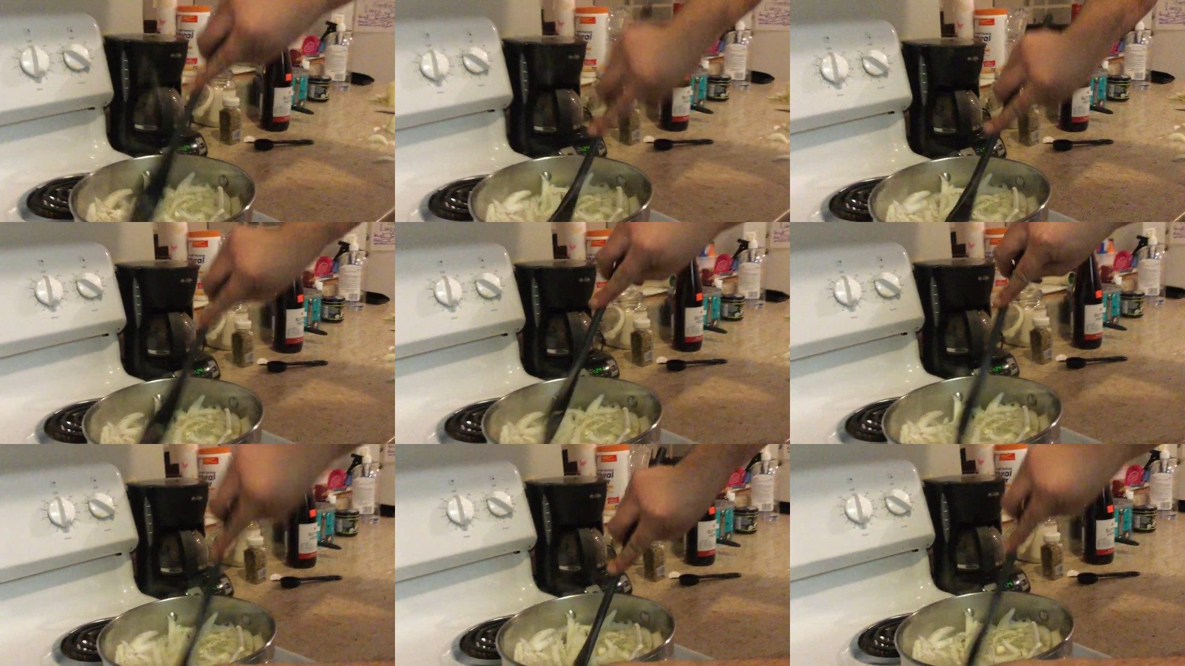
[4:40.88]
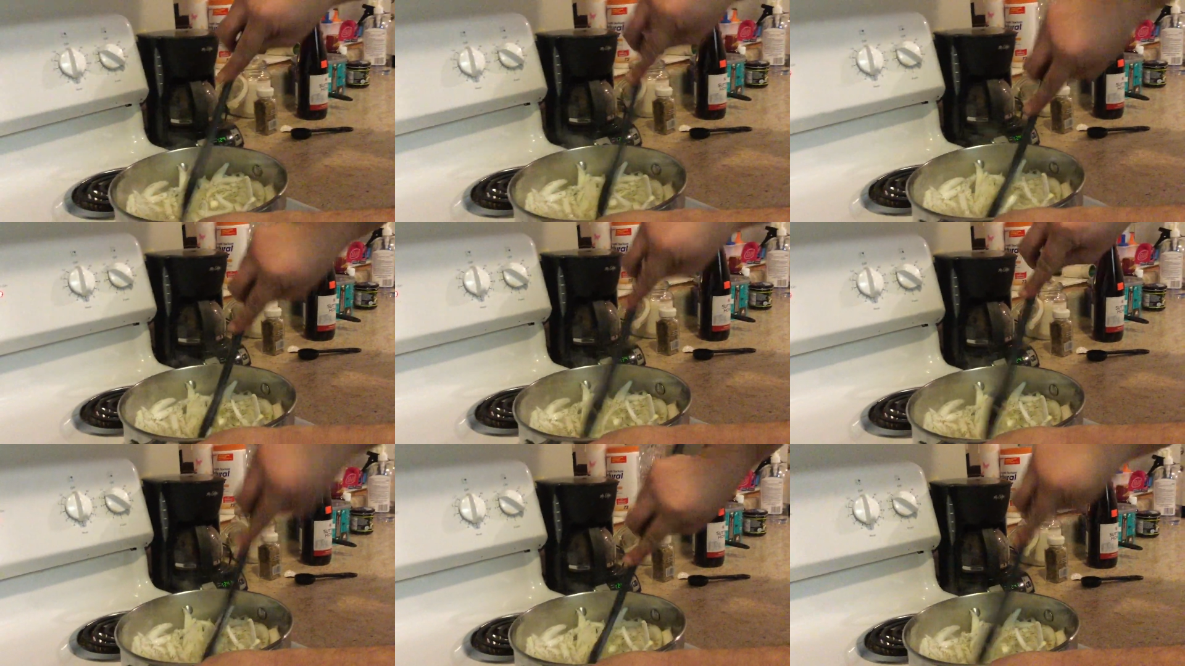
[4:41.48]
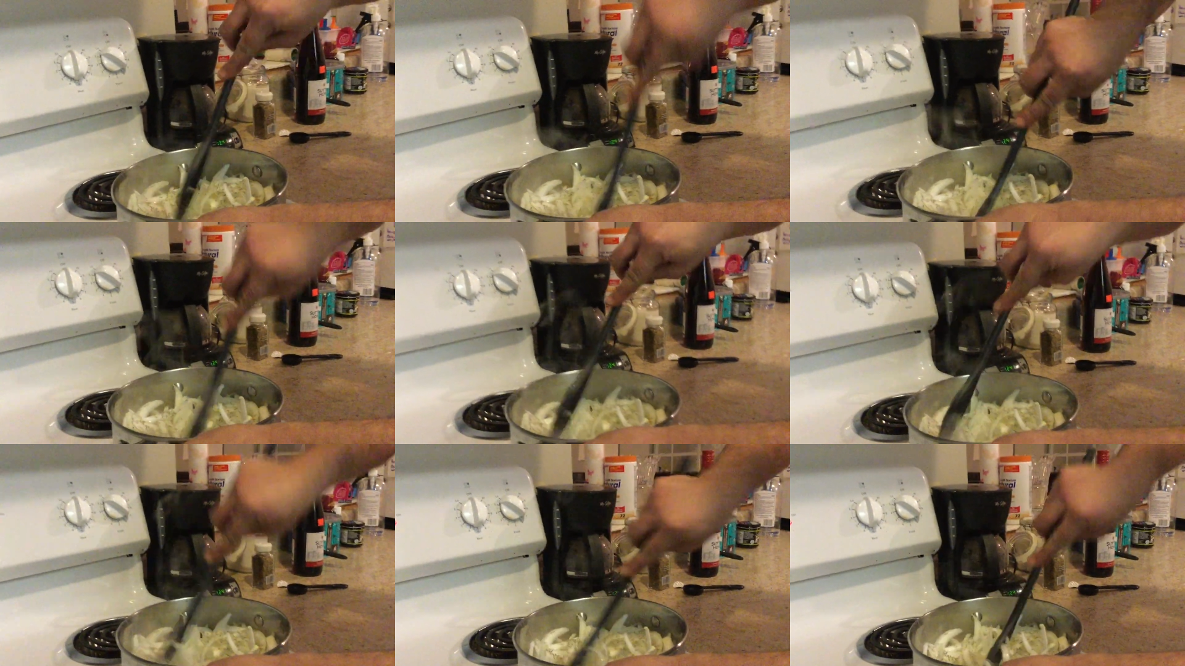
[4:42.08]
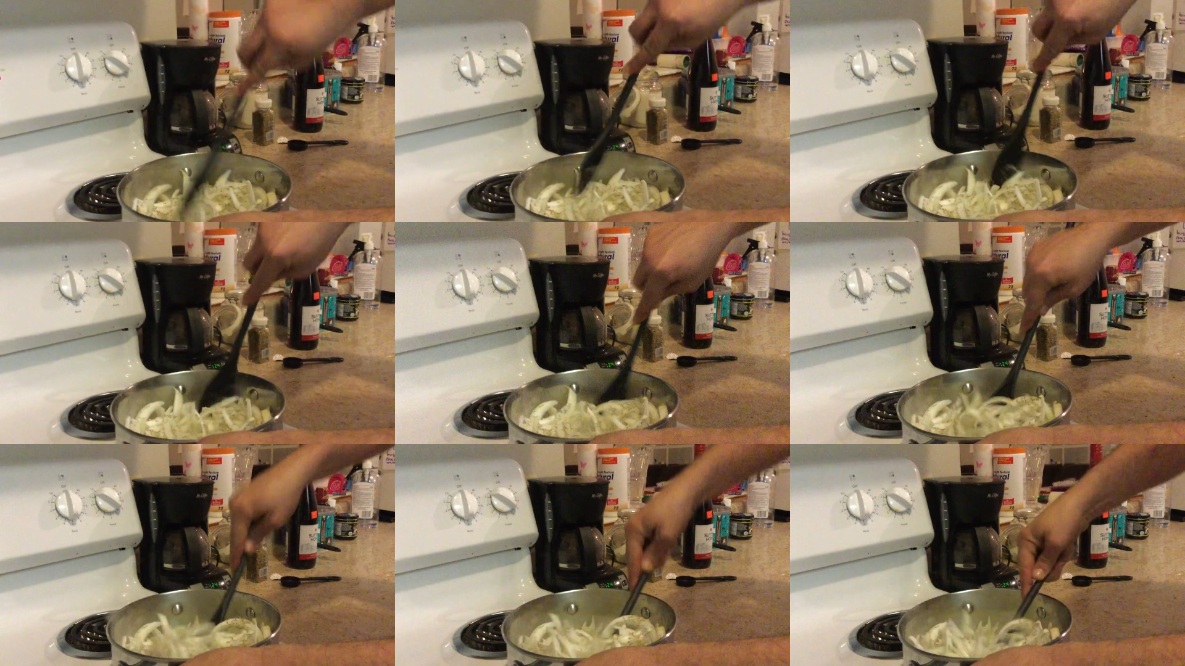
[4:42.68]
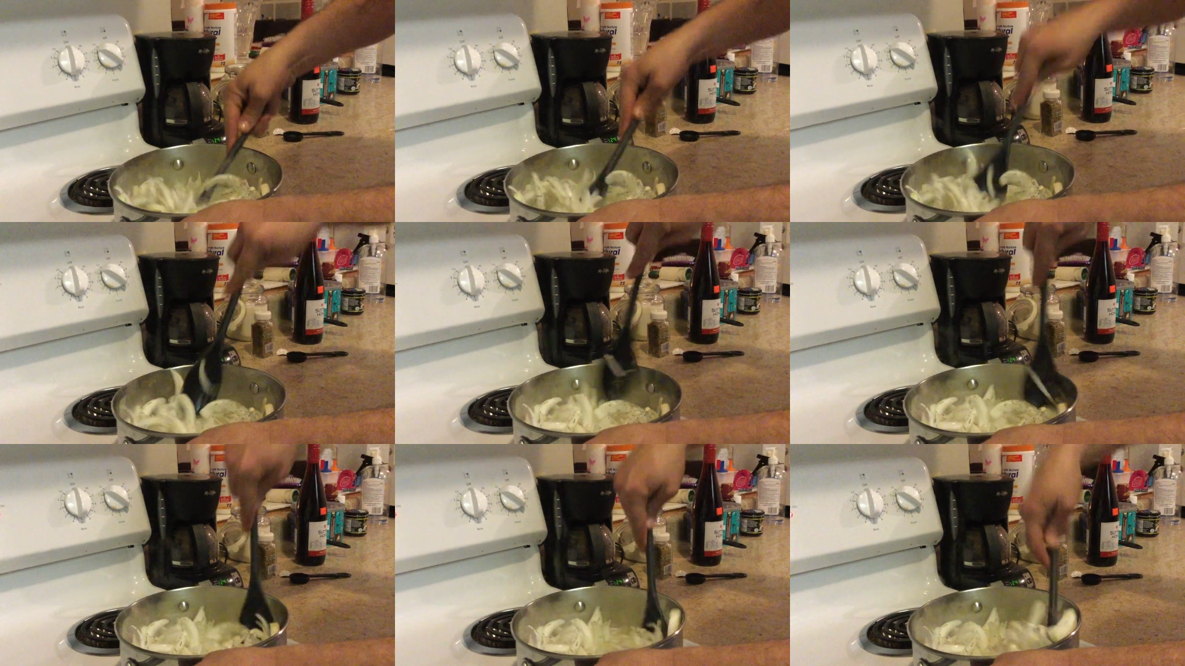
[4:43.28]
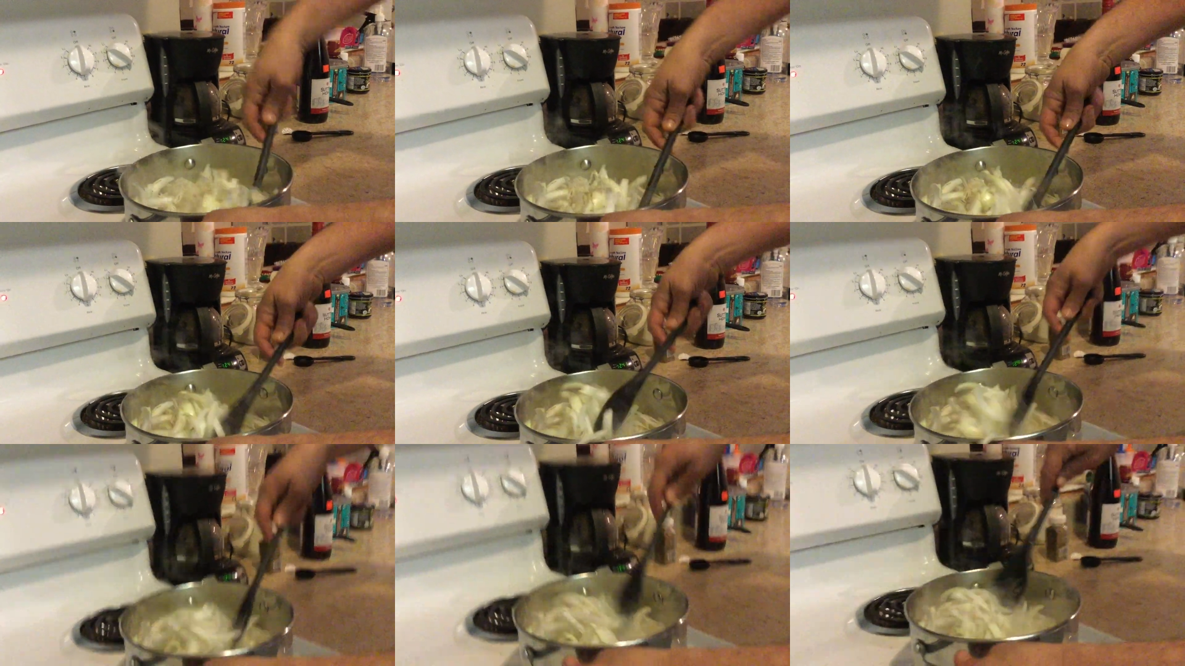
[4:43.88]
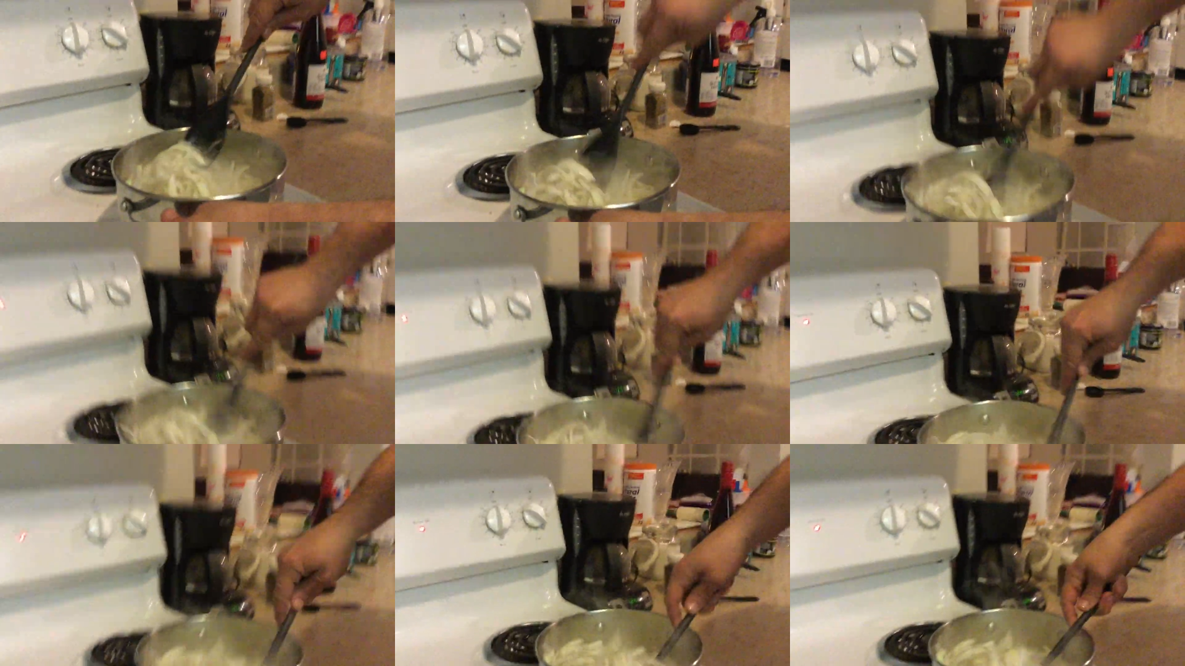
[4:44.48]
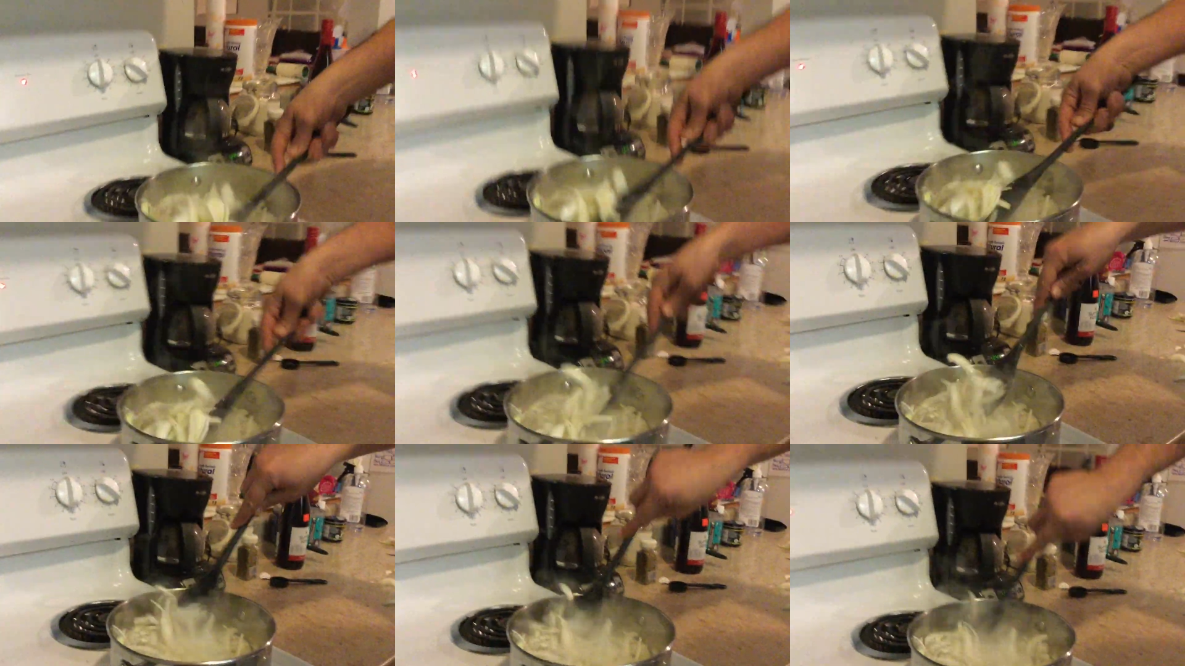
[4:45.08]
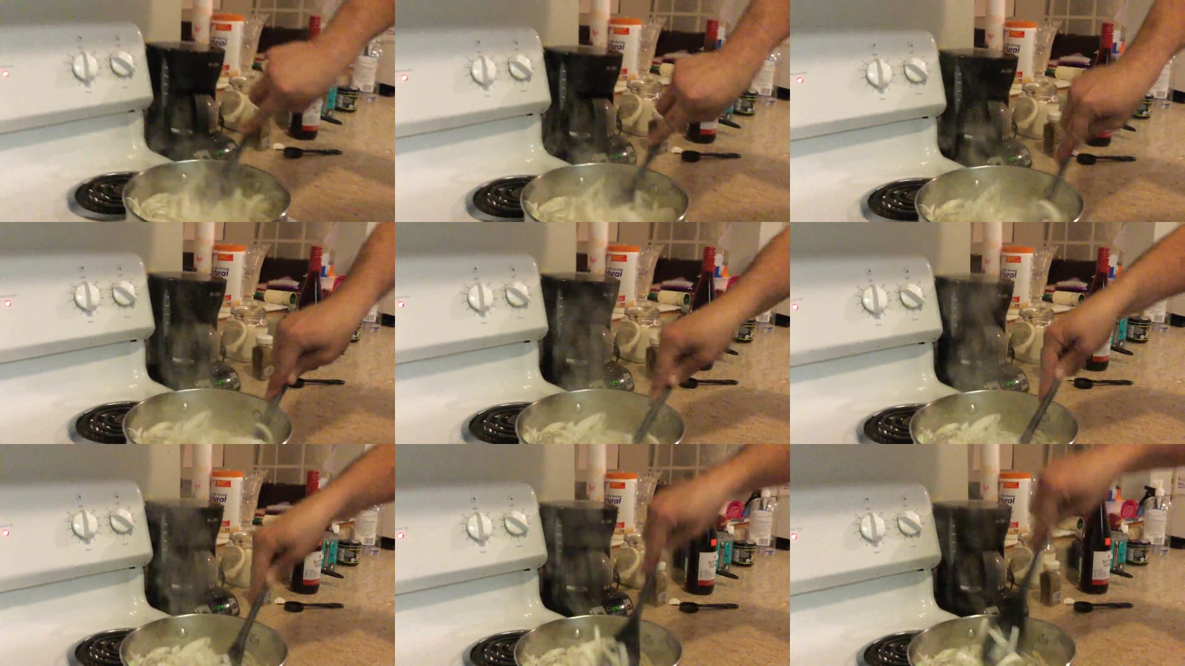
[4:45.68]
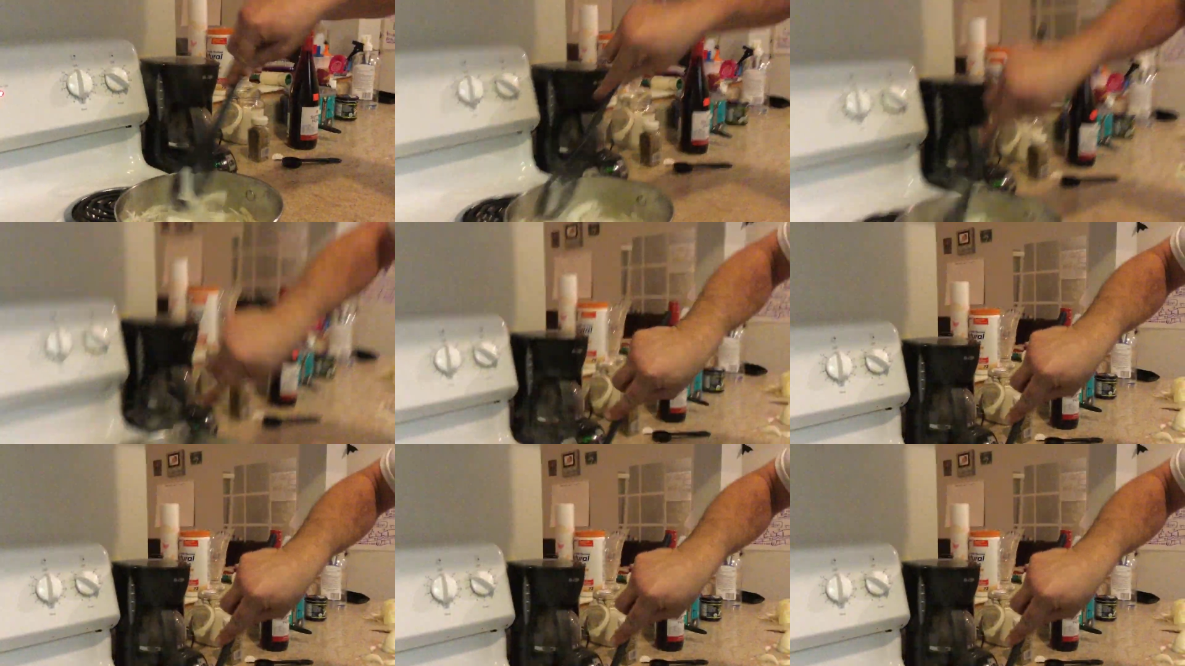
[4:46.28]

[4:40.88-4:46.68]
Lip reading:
No face is visible, so there are no lips to read.